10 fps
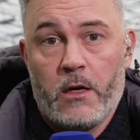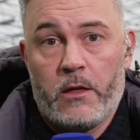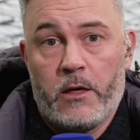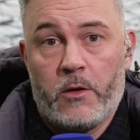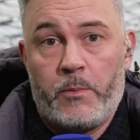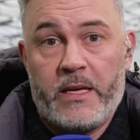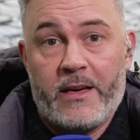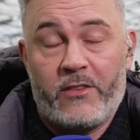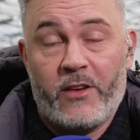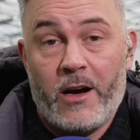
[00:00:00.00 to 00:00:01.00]
their their
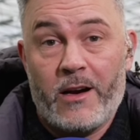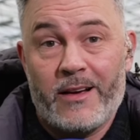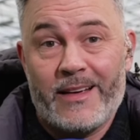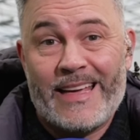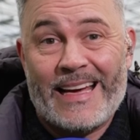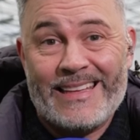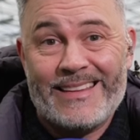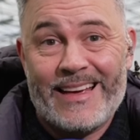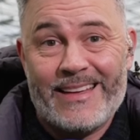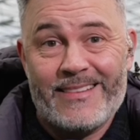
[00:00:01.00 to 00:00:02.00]
PSR
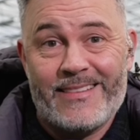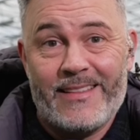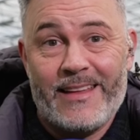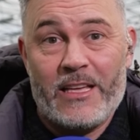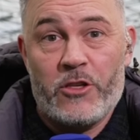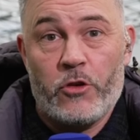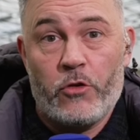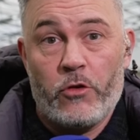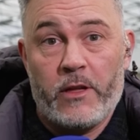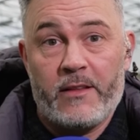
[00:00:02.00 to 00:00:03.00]
guidelines, and they
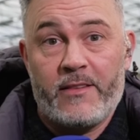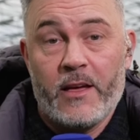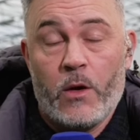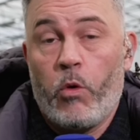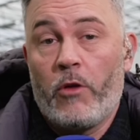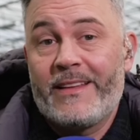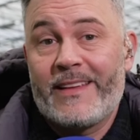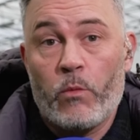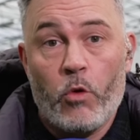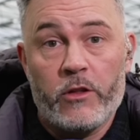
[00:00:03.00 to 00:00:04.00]
knew that what they
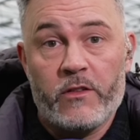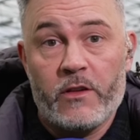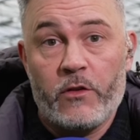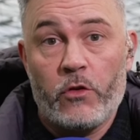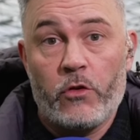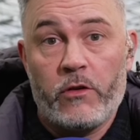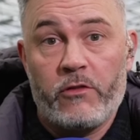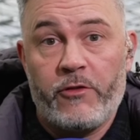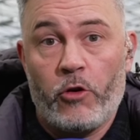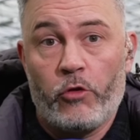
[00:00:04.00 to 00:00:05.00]
didn't want to do
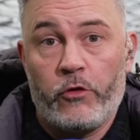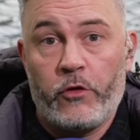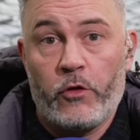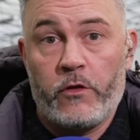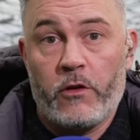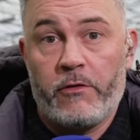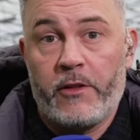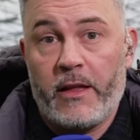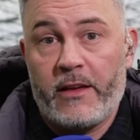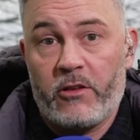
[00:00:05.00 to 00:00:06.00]
is follow suit of
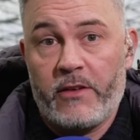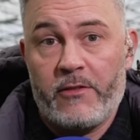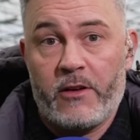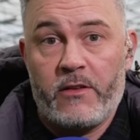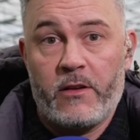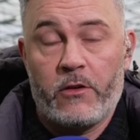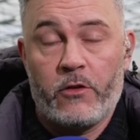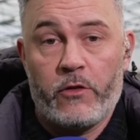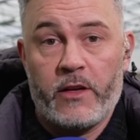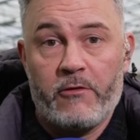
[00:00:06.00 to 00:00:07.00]
the likes of Everton or
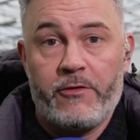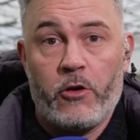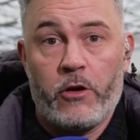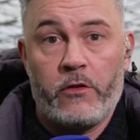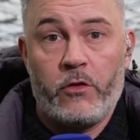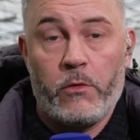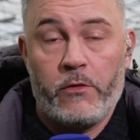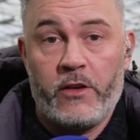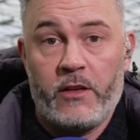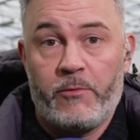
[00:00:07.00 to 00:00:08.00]
Nottingham Forest, who
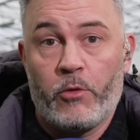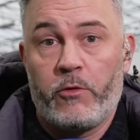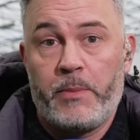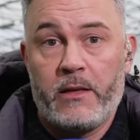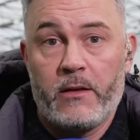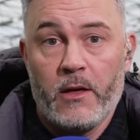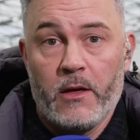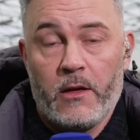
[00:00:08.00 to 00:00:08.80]
we've seen have both been